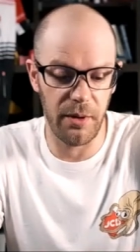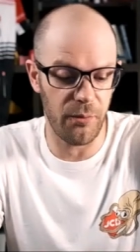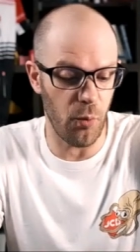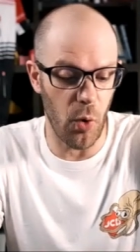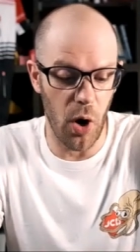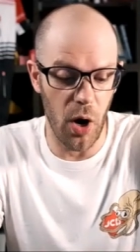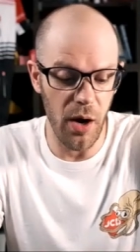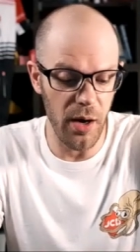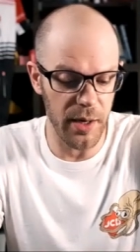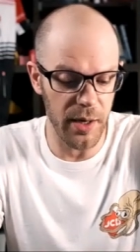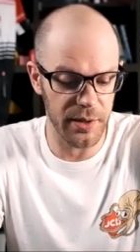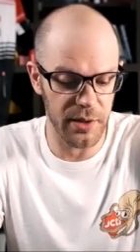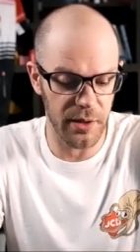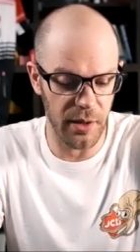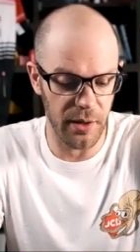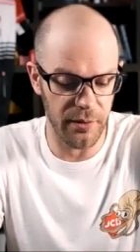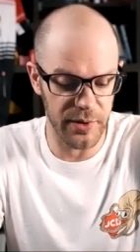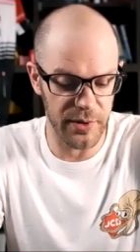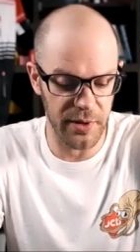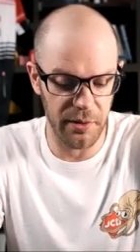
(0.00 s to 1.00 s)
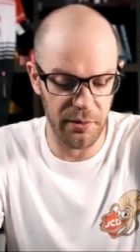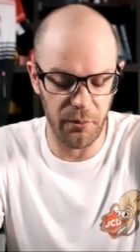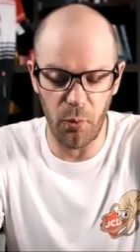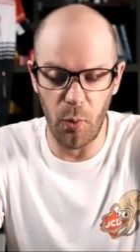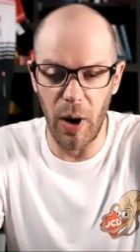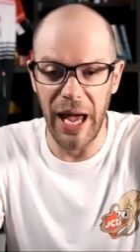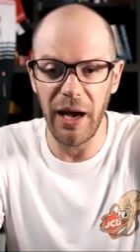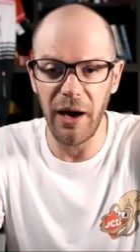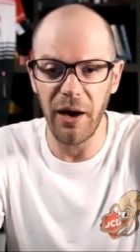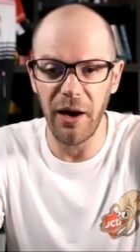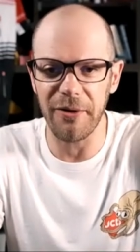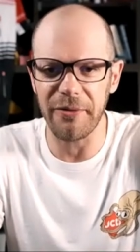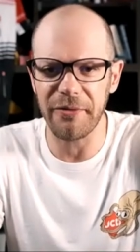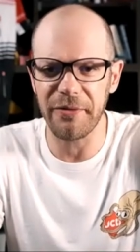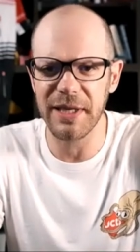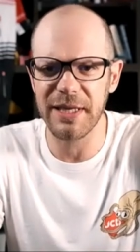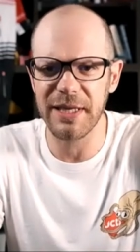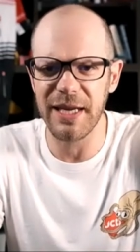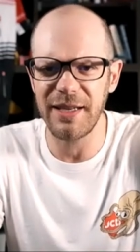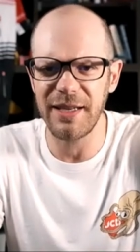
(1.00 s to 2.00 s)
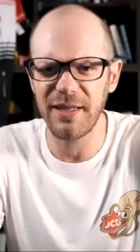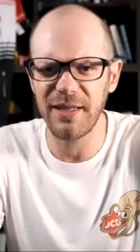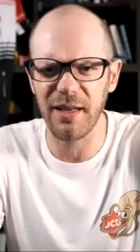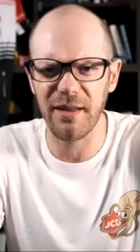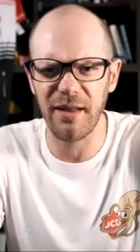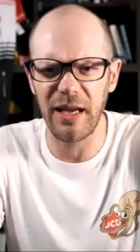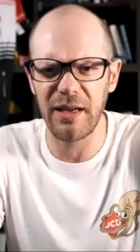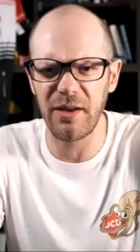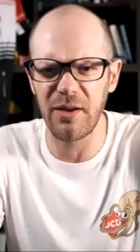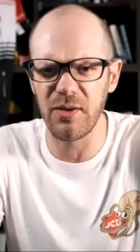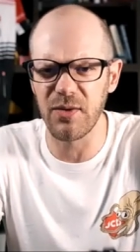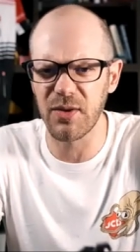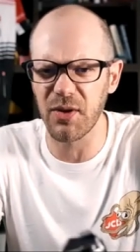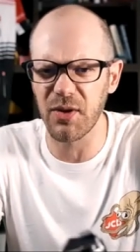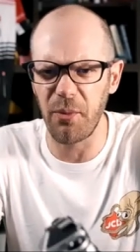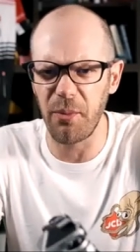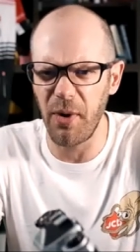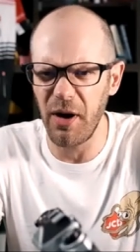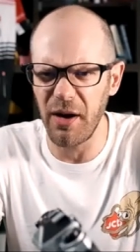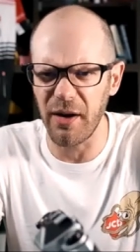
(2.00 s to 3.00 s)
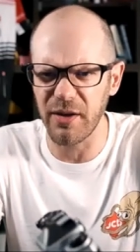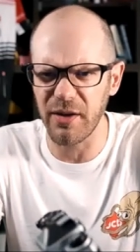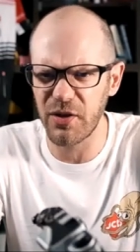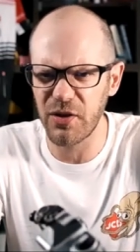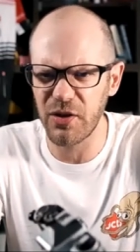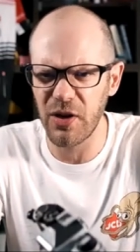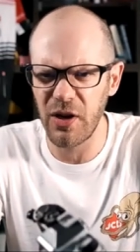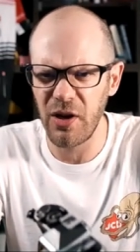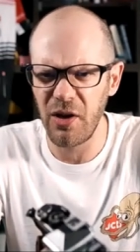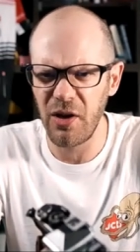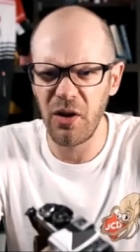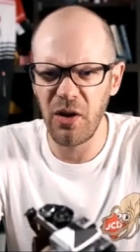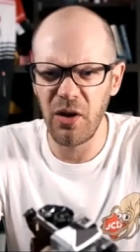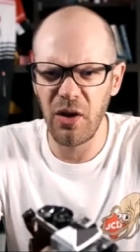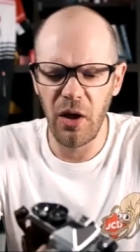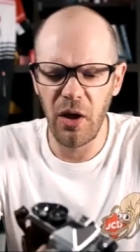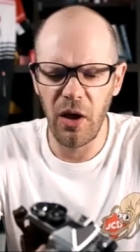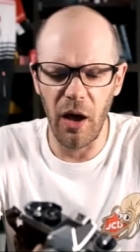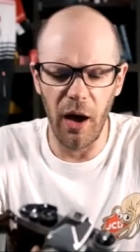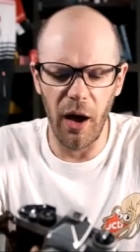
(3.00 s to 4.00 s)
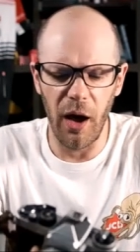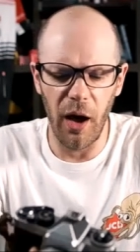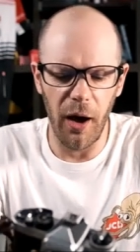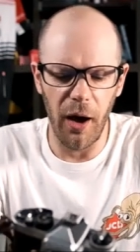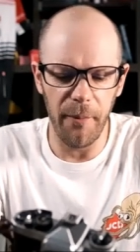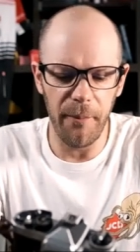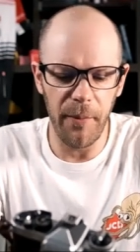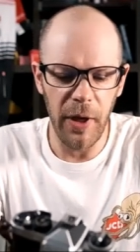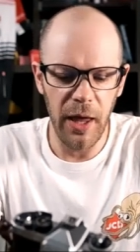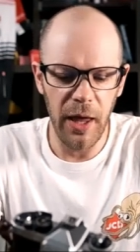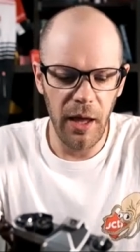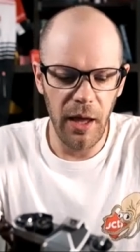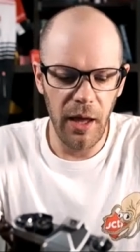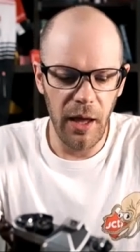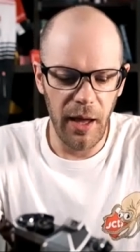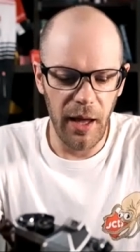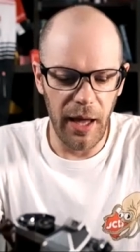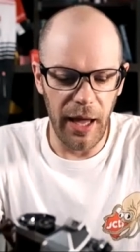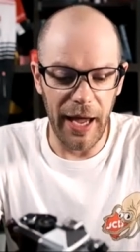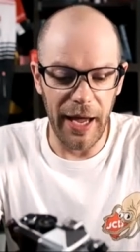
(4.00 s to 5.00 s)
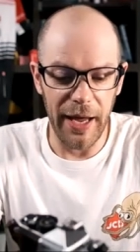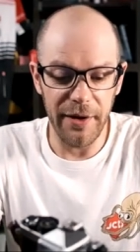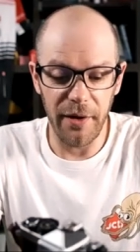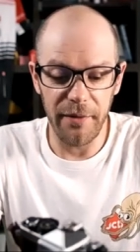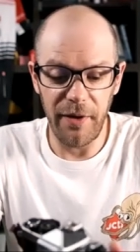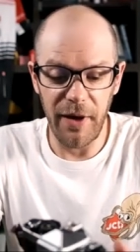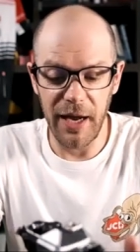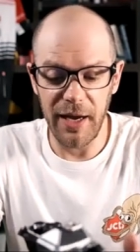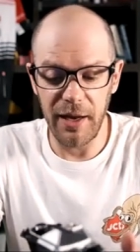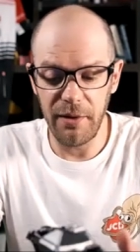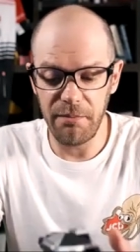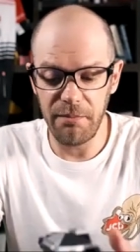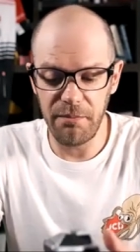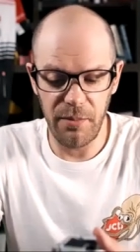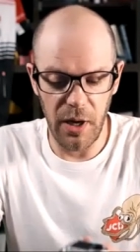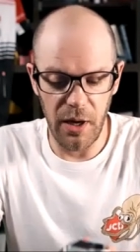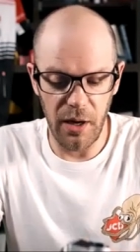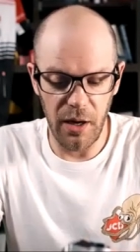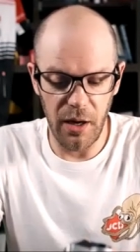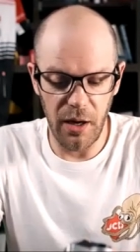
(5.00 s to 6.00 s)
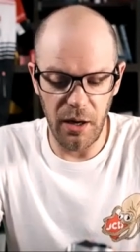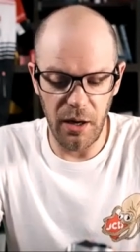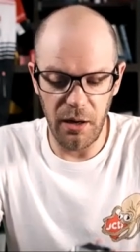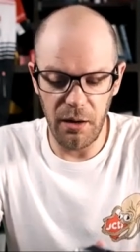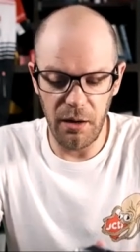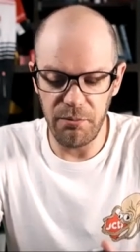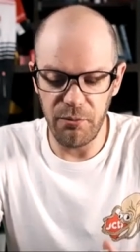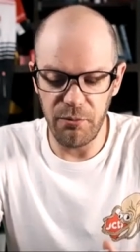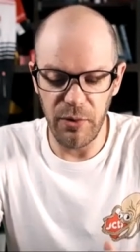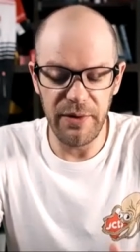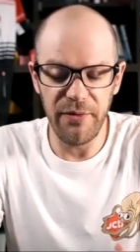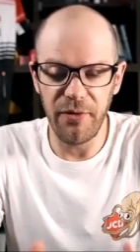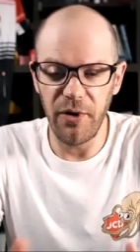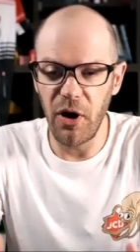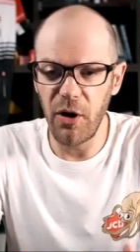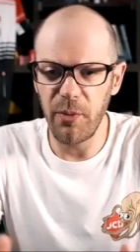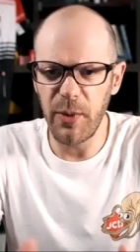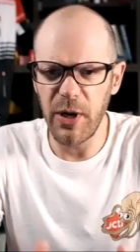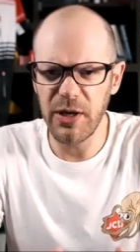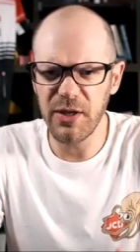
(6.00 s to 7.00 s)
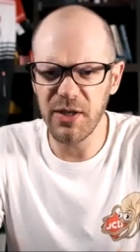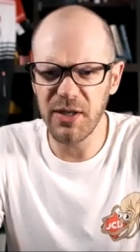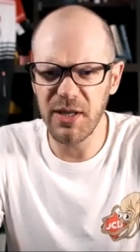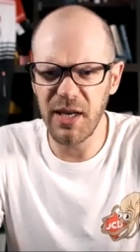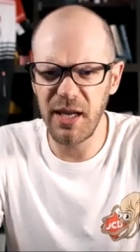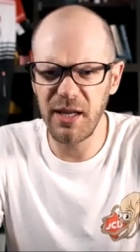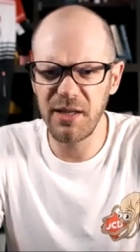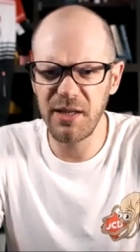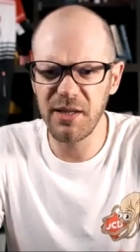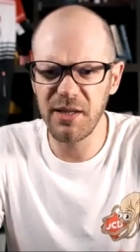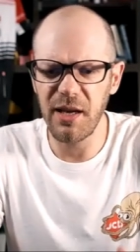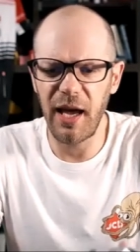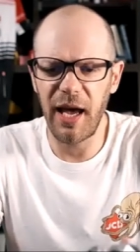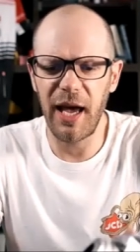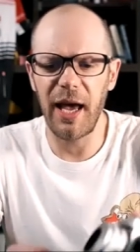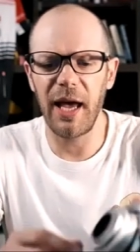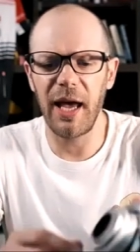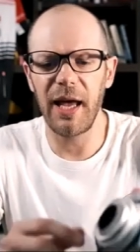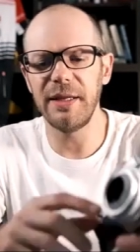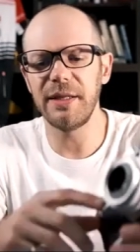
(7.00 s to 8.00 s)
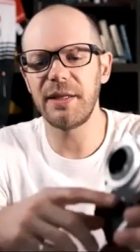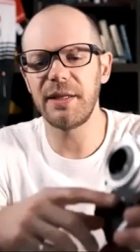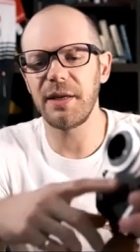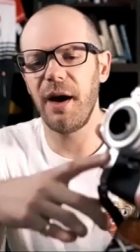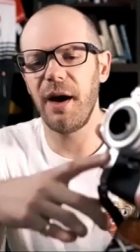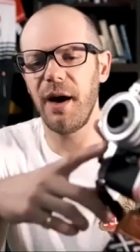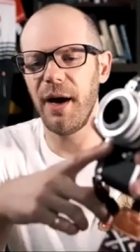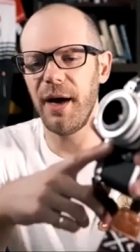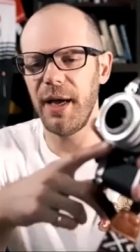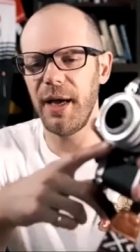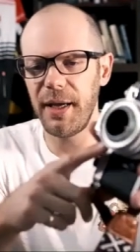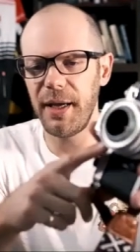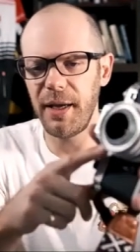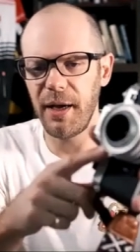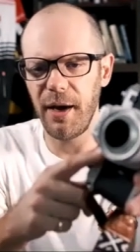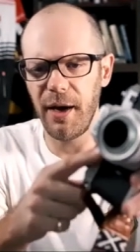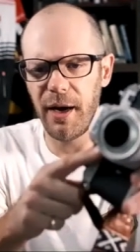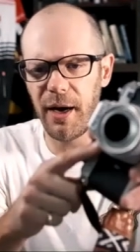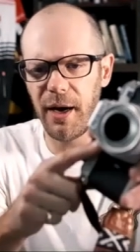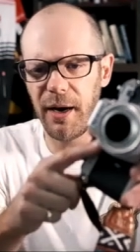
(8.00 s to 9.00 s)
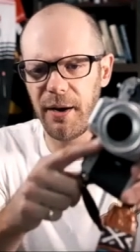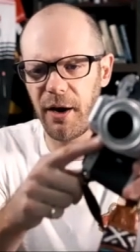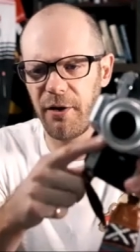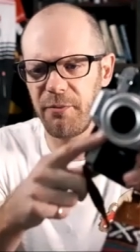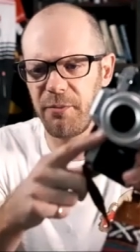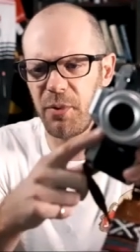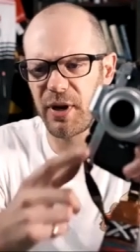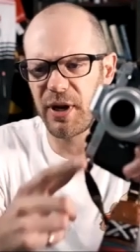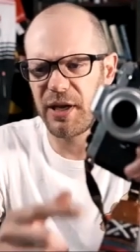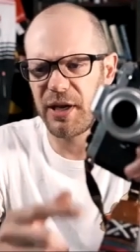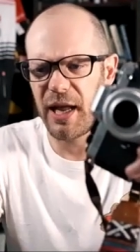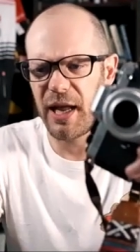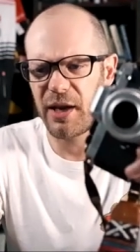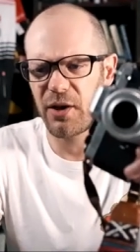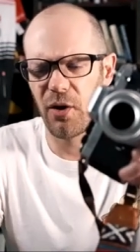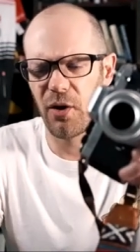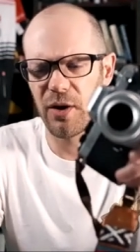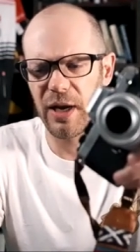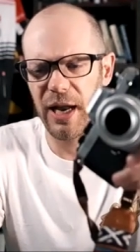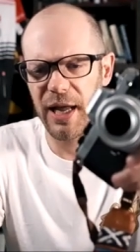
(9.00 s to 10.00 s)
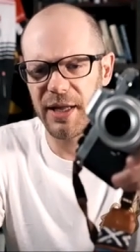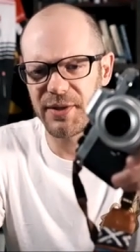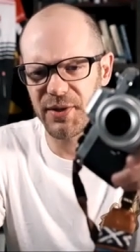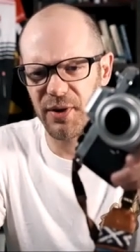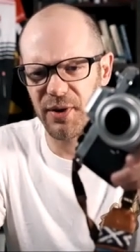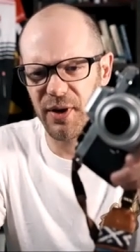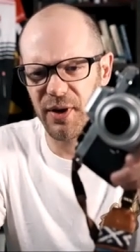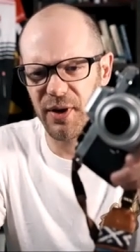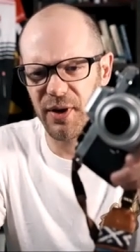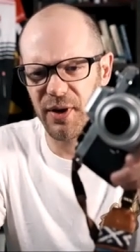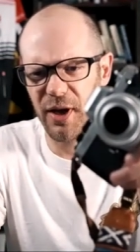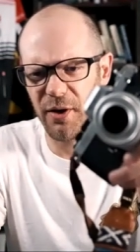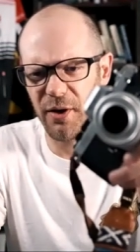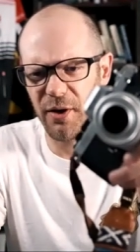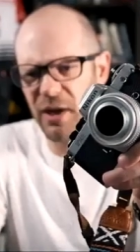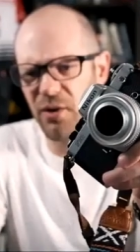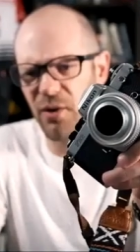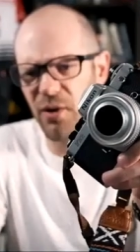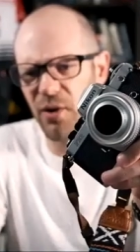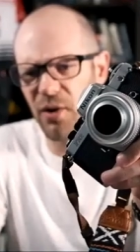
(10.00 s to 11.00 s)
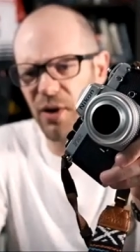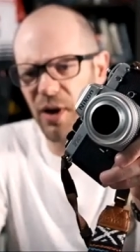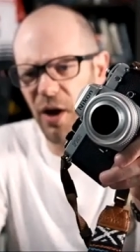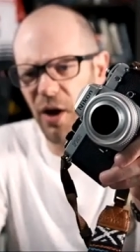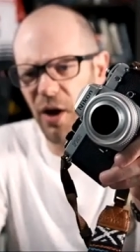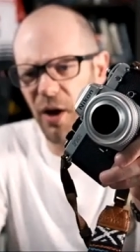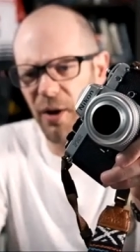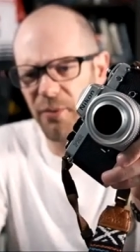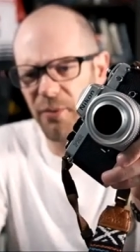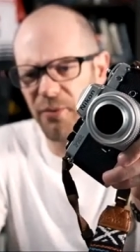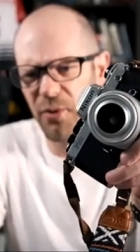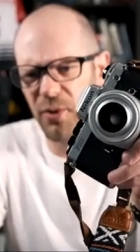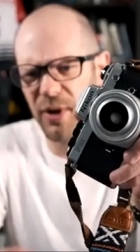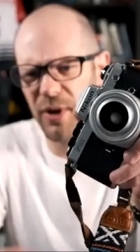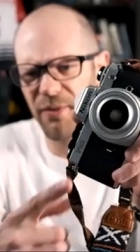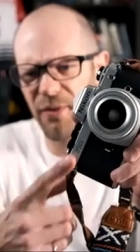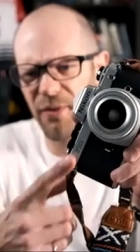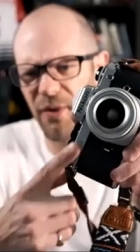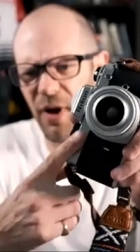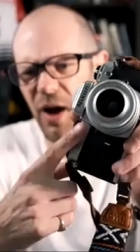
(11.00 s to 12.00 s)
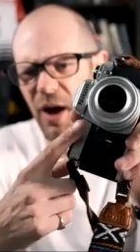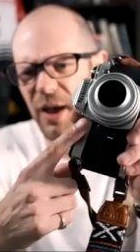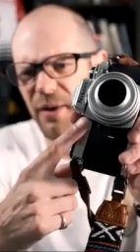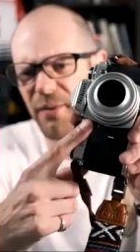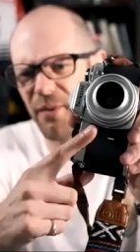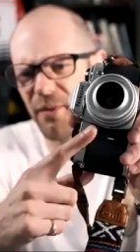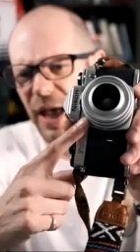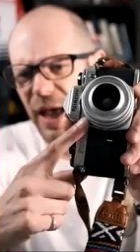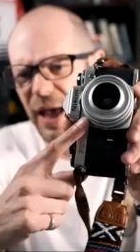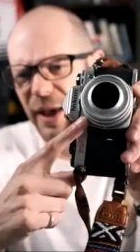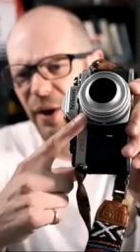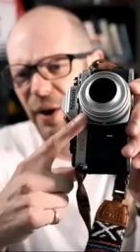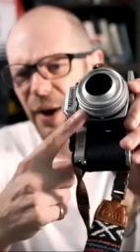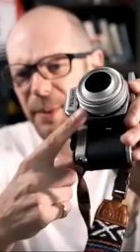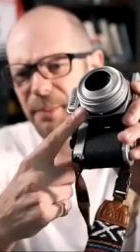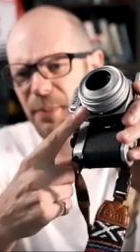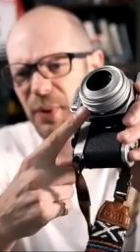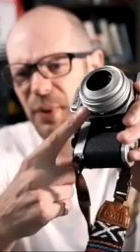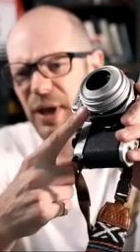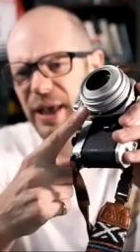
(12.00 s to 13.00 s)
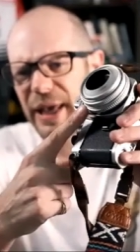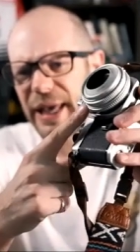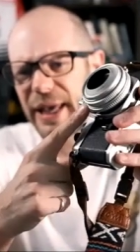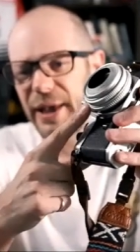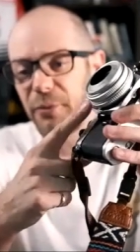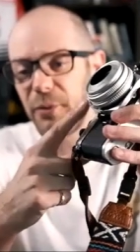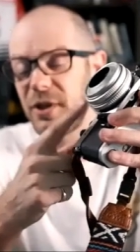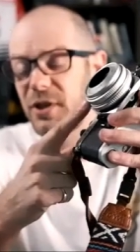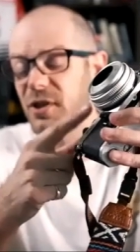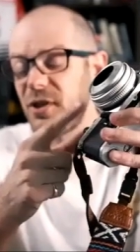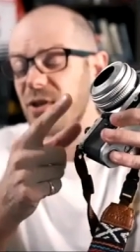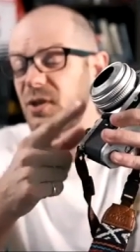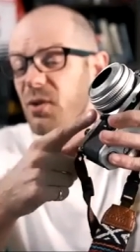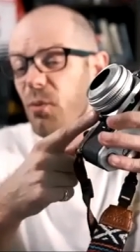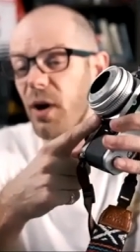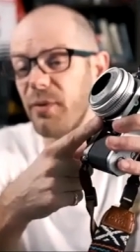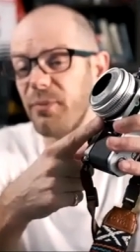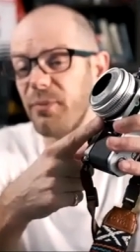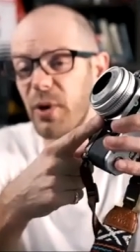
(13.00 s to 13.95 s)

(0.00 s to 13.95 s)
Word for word: worked, and I was like, "Wow, fantastic! Thank you so much." Um, and I've had it uh, refurbished since, and I uh, I've put a Nikon lens on it. I put a Nikon uh, 45 AIP, which is the one